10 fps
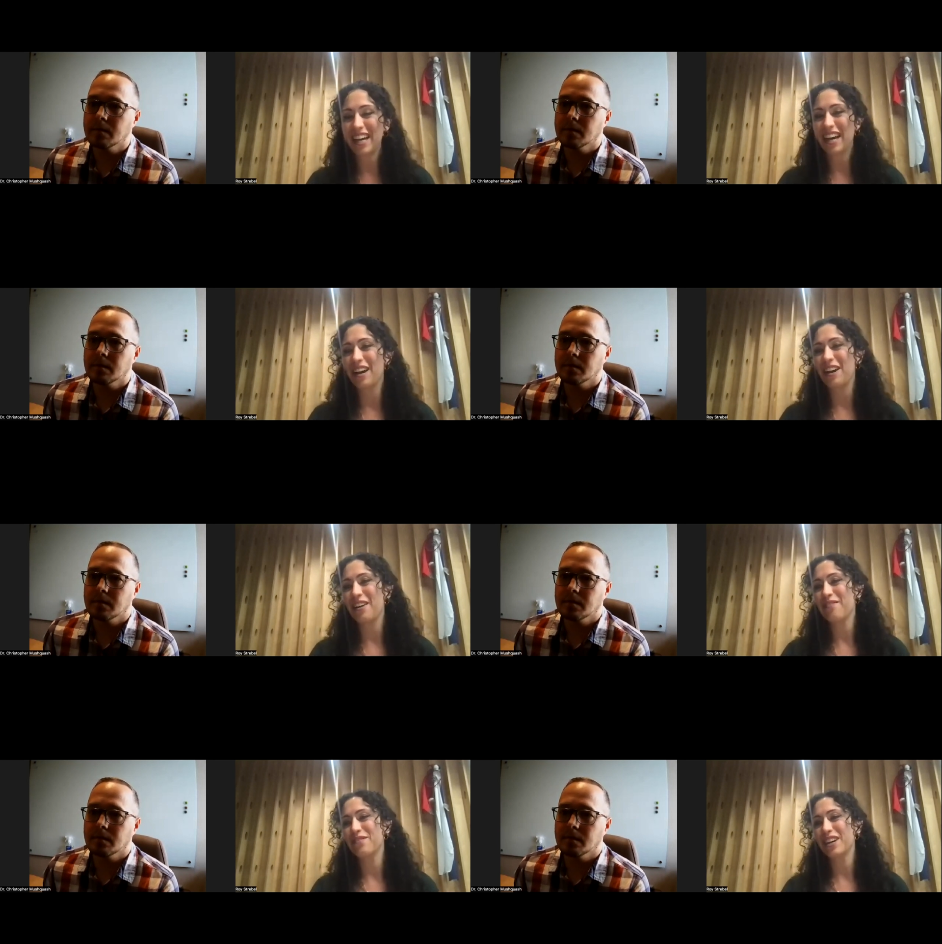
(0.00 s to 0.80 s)

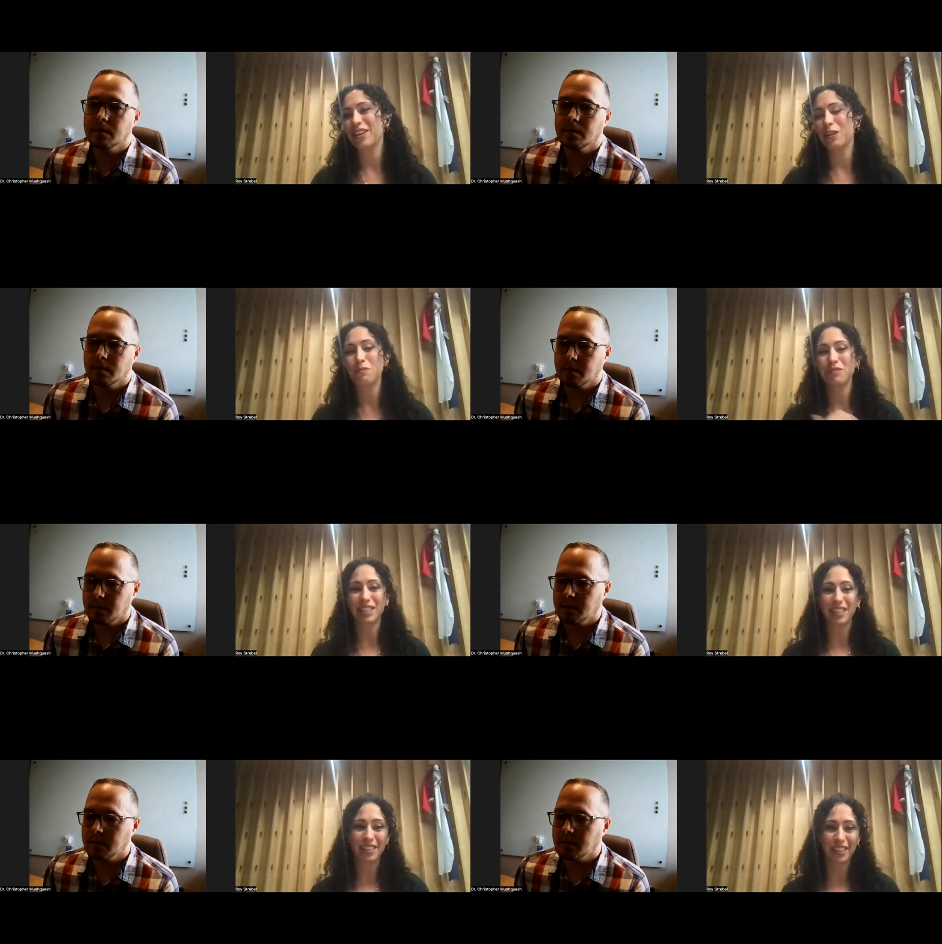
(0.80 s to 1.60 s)
Speaker 1: um, but
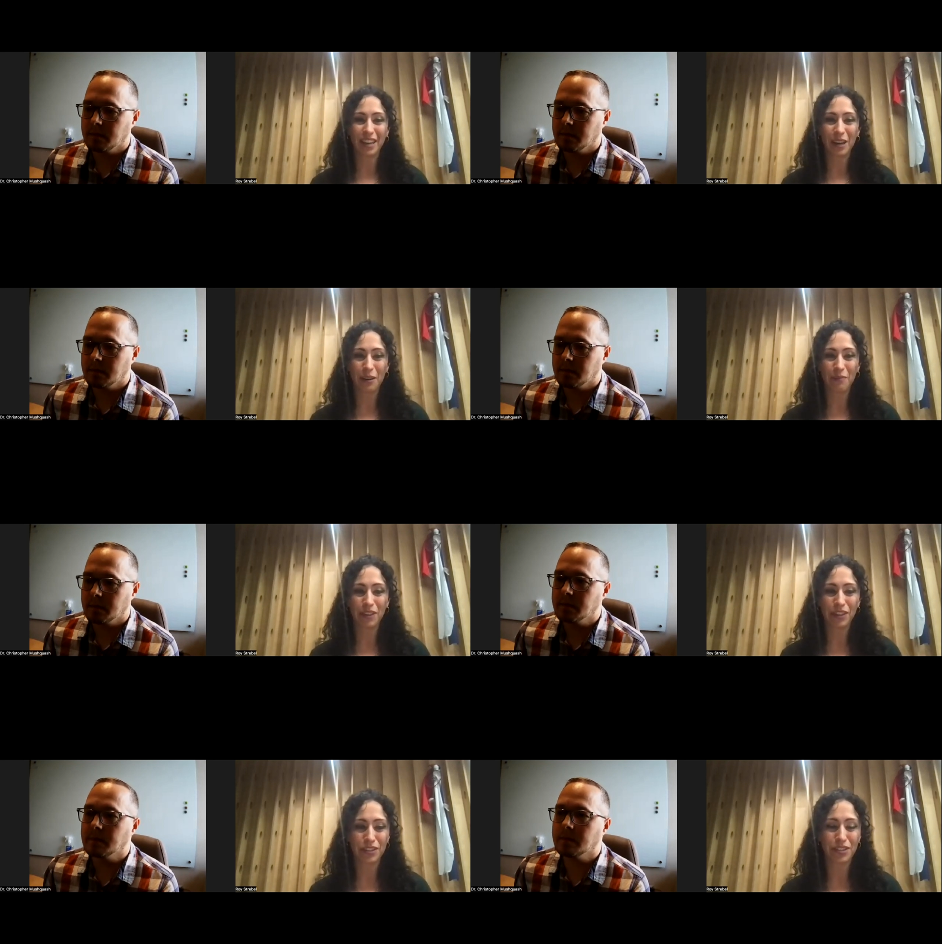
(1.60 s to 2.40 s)
hopefully um,
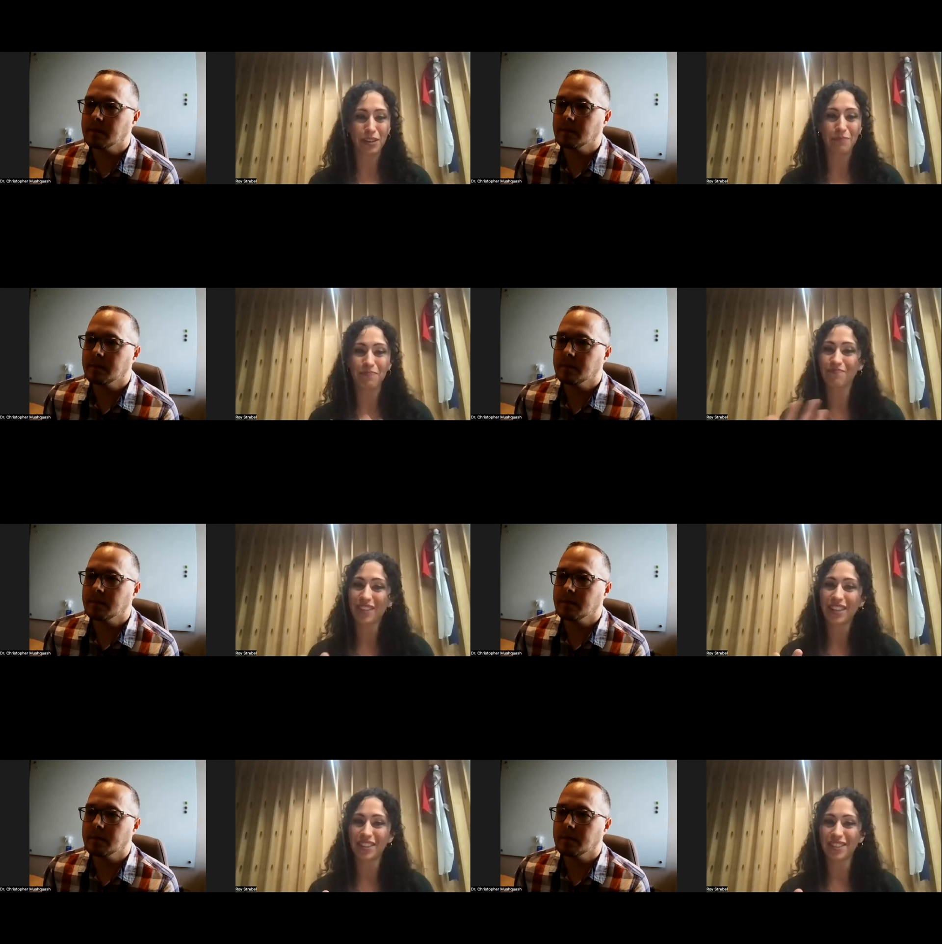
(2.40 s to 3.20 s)
there's some
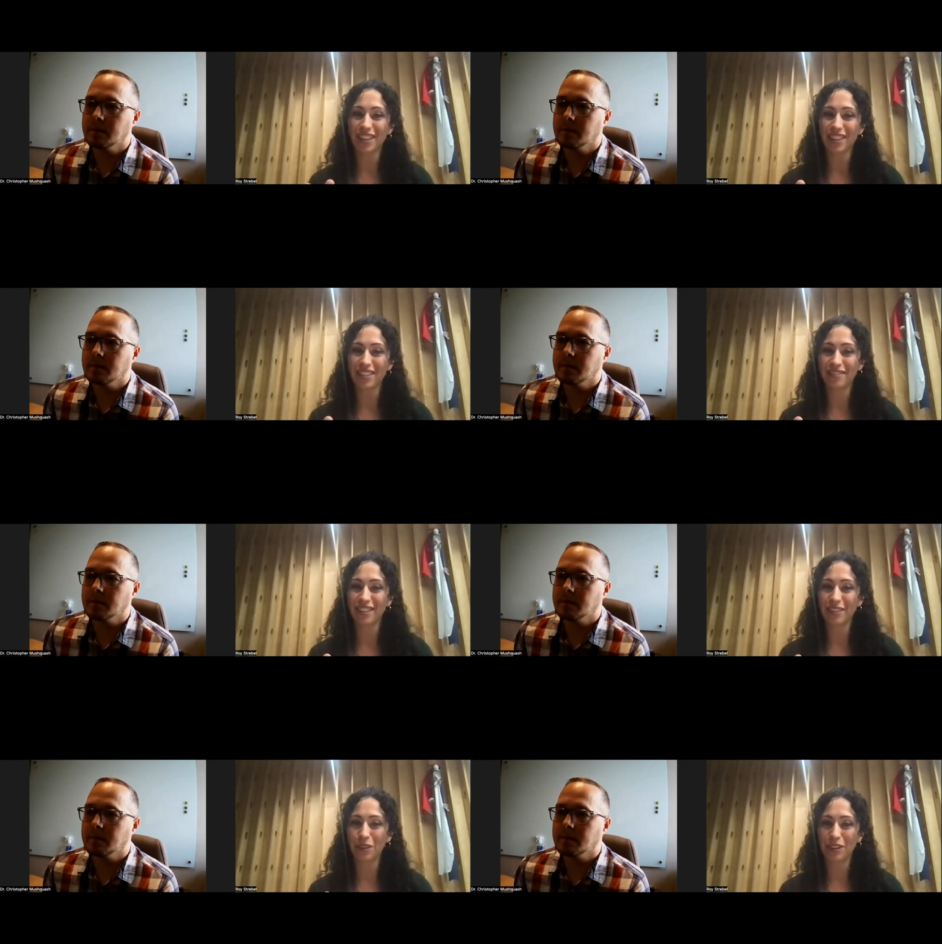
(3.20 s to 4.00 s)
there's lots of
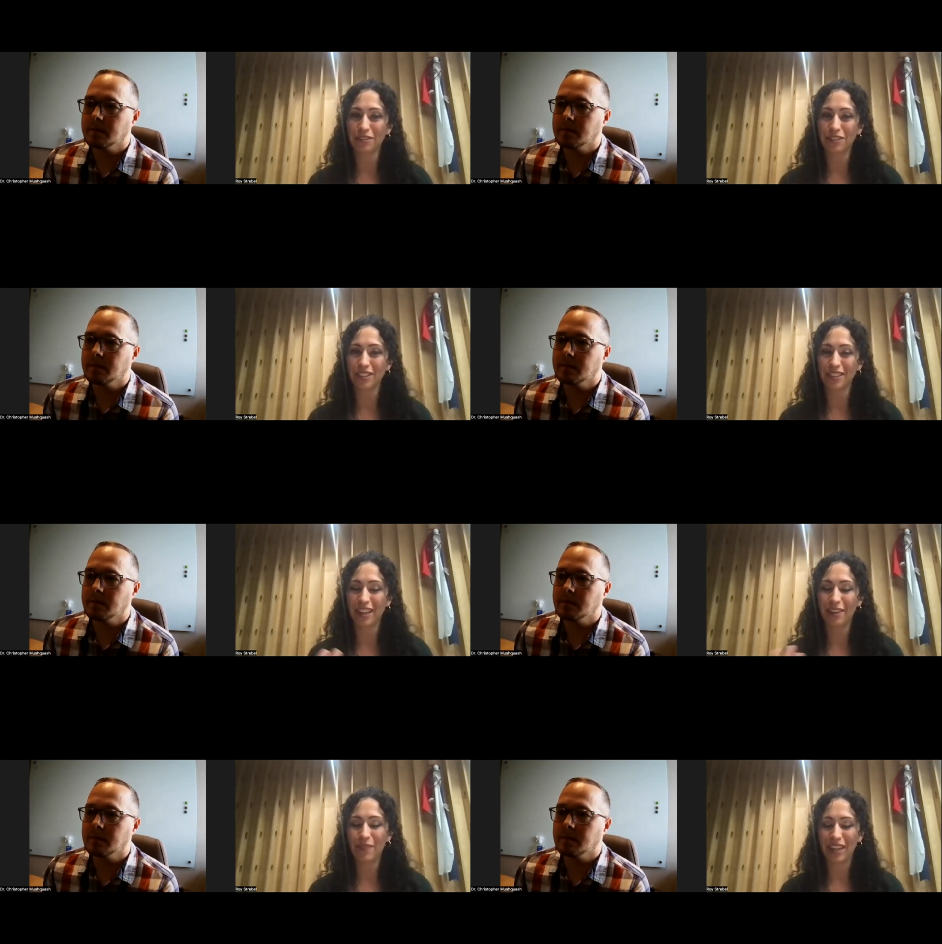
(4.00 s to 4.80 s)
wonderful
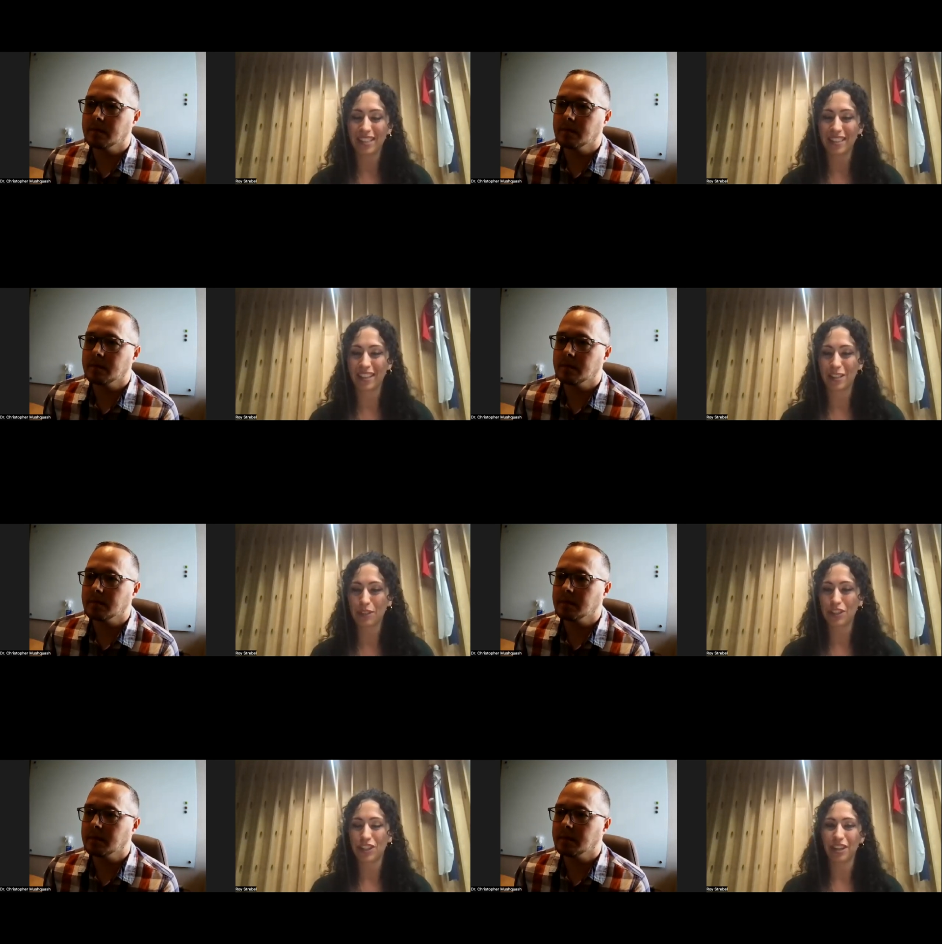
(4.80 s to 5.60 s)
uh, medicine that's been
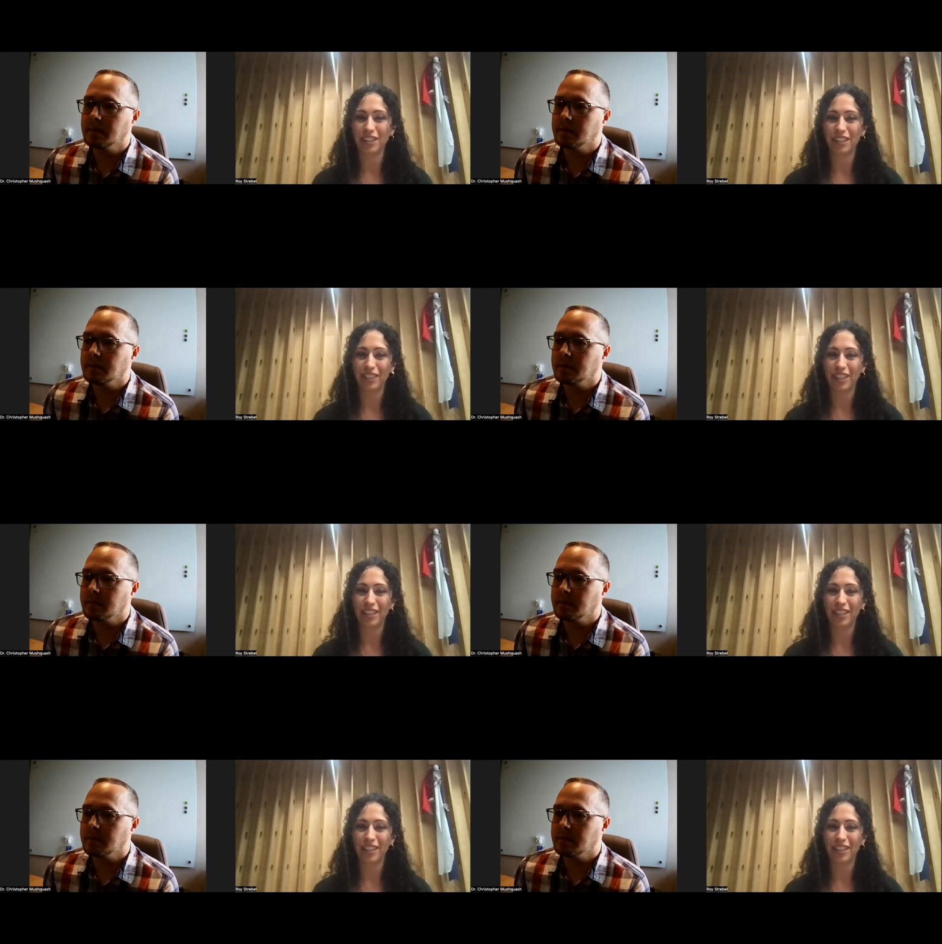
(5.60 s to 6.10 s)
shared even